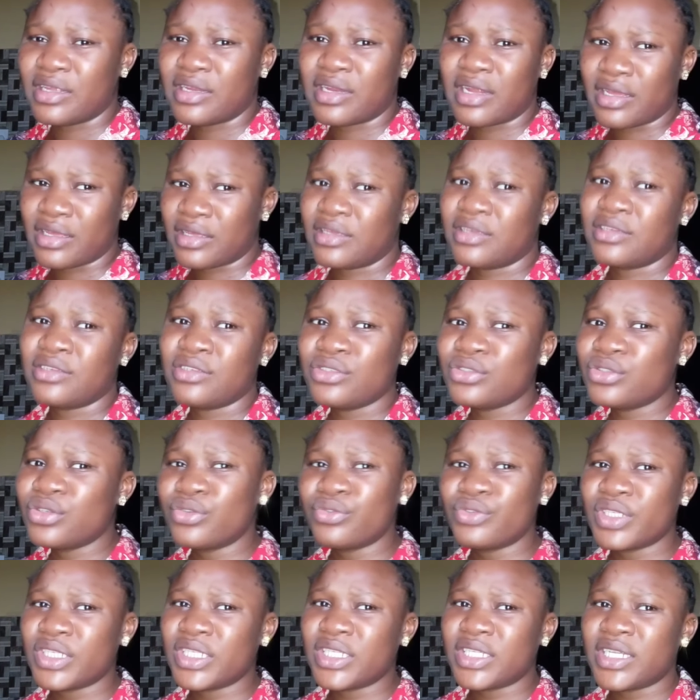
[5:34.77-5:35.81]
Like, you don't
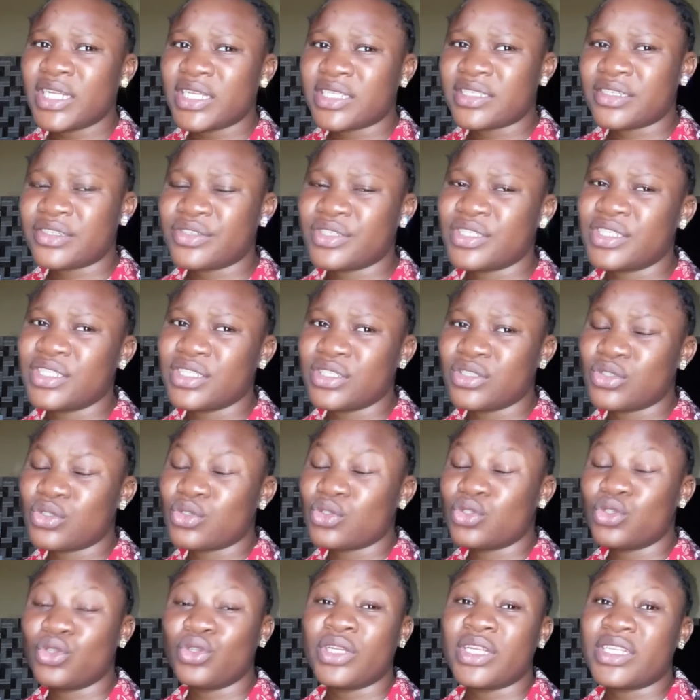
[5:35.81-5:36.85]

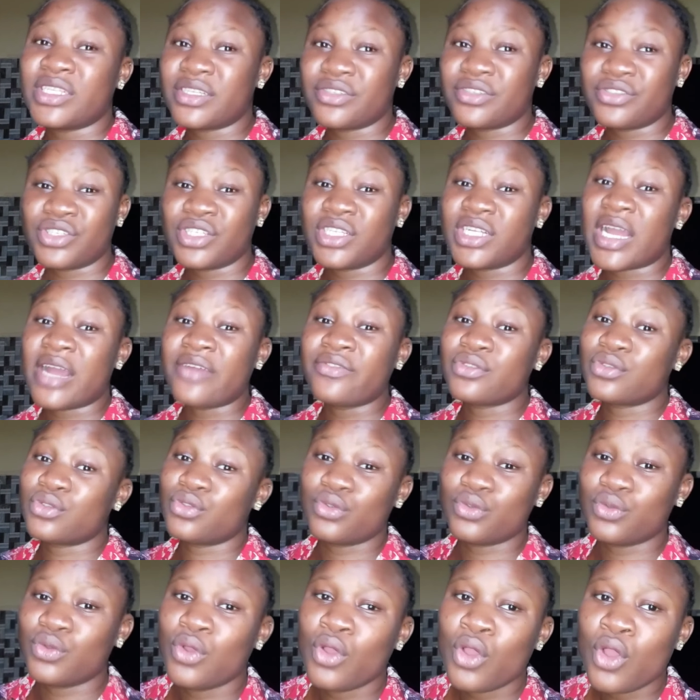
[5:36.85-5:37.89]
necessarily have to
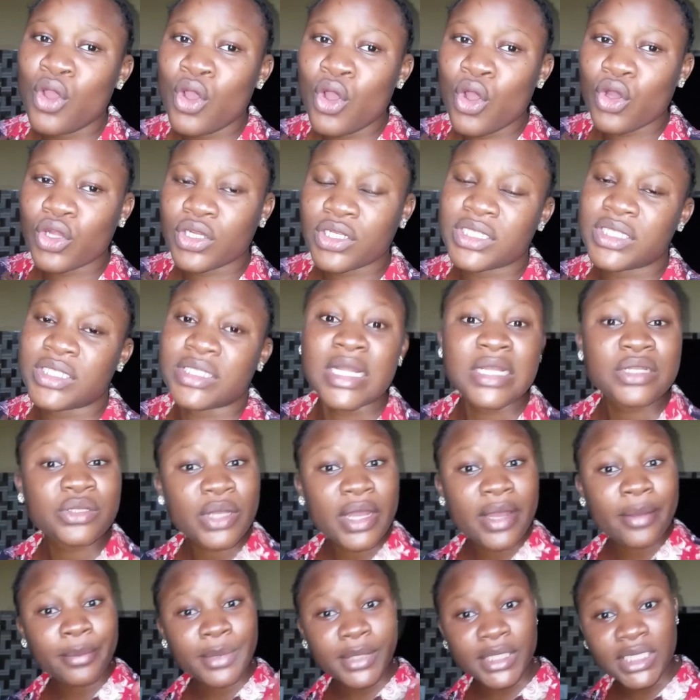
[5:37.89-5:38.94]
do all this thing. That's what
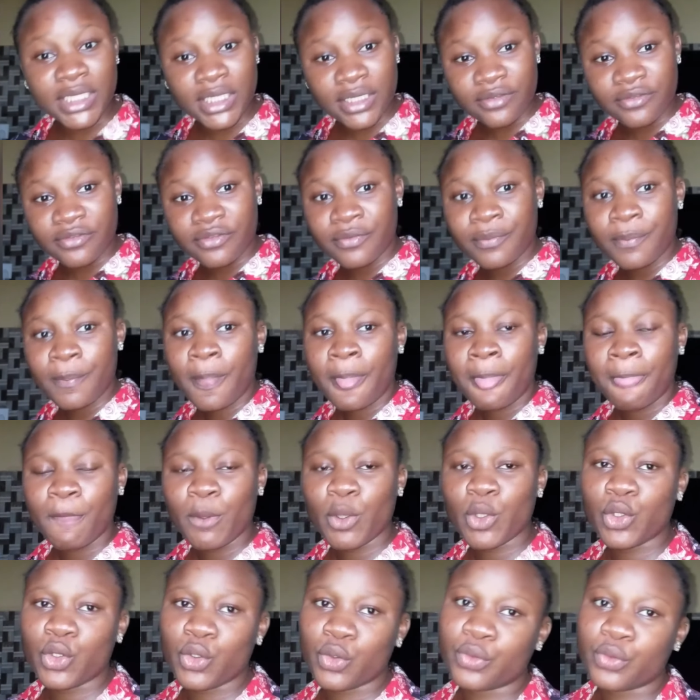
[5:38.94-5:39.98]
I believe,
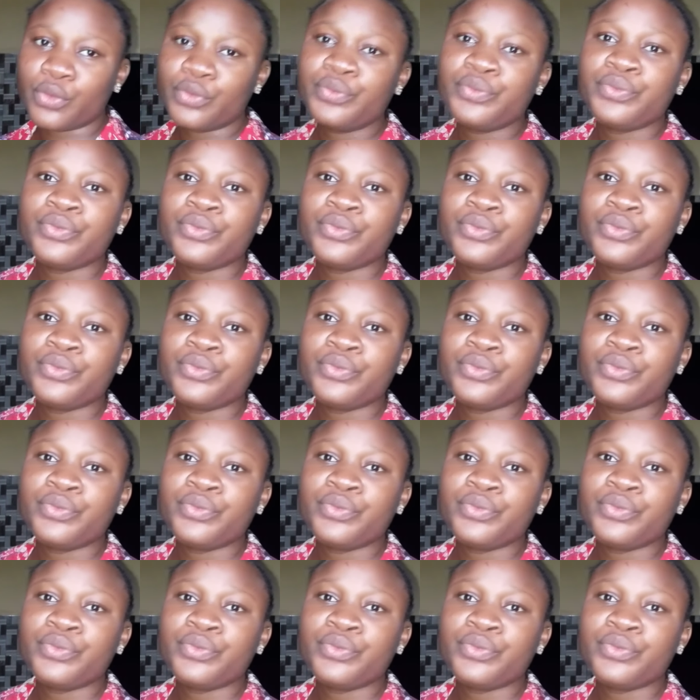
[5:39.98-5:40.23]
you know.